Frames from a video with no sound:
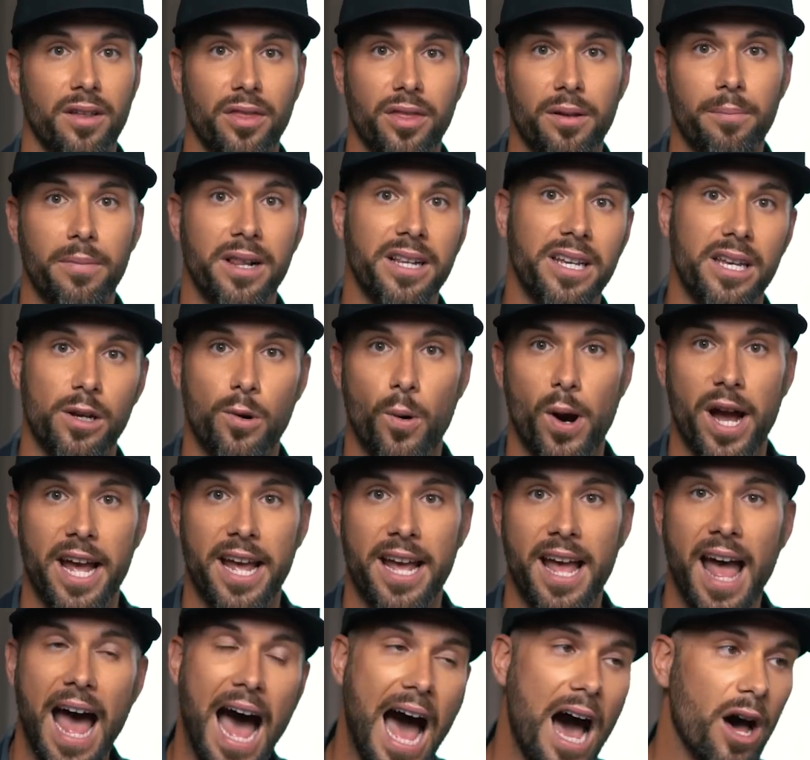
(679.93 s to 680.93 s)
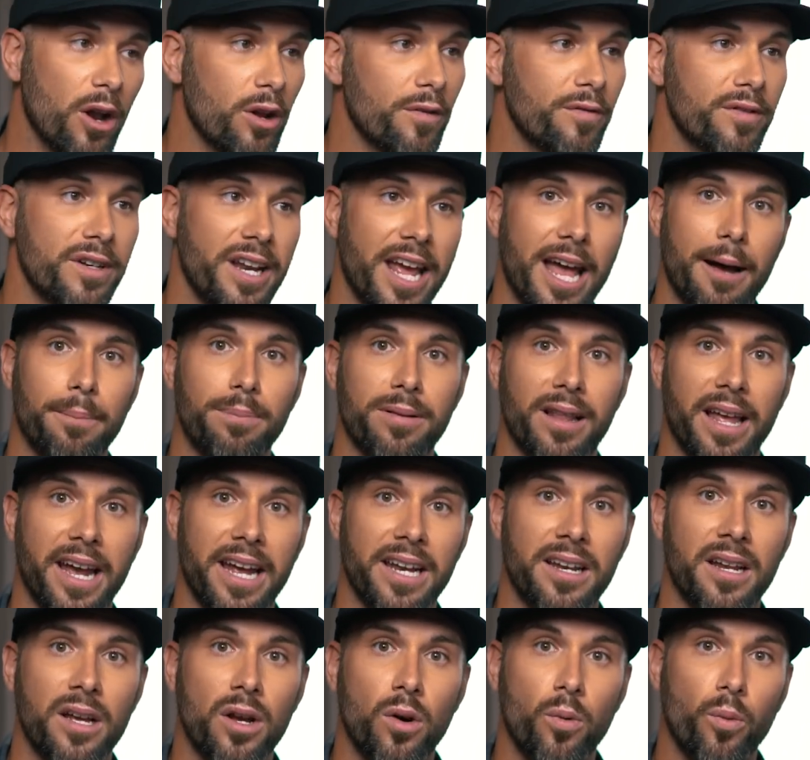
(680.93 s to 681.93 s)
the Milky Way out of an
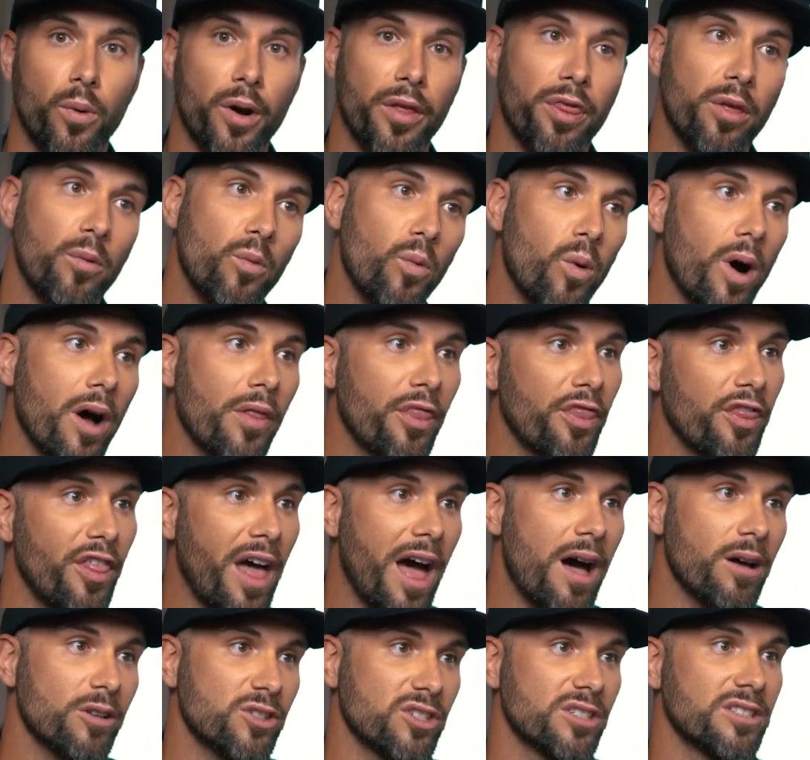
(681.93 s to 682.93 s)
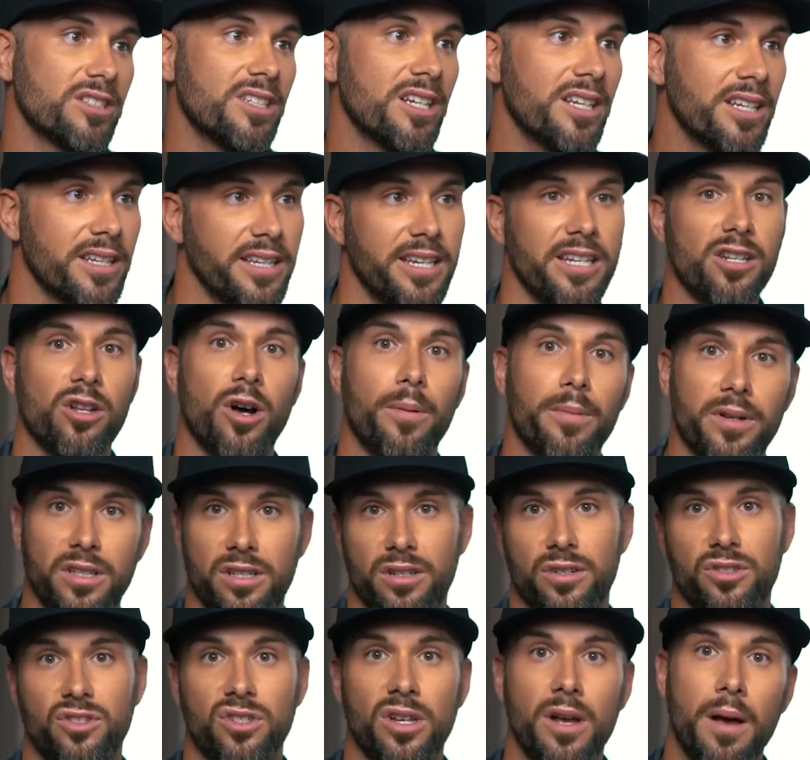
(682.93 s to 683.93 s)
airplane with 1000
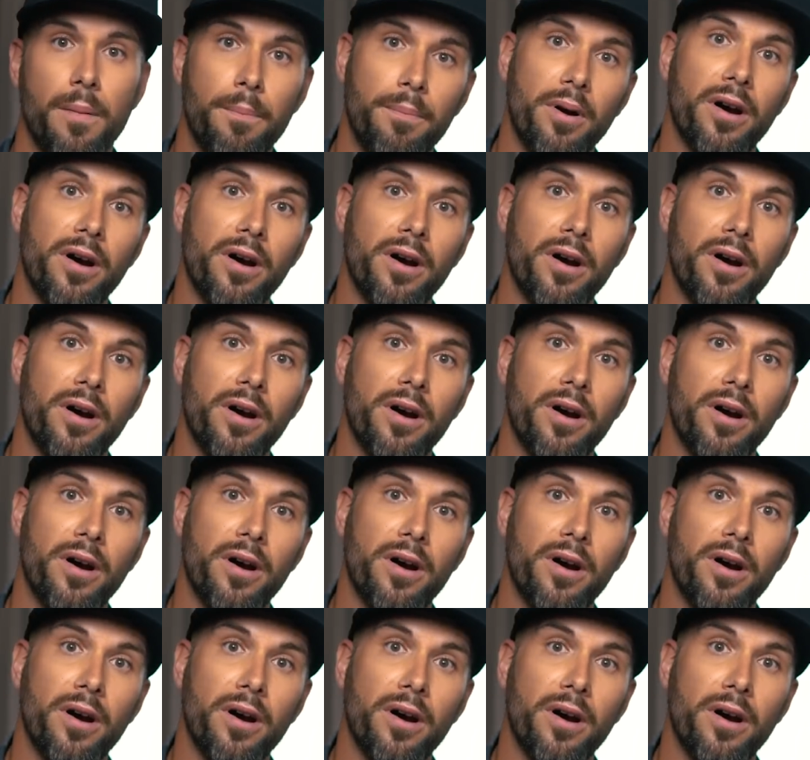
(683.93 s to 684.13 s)
kilometers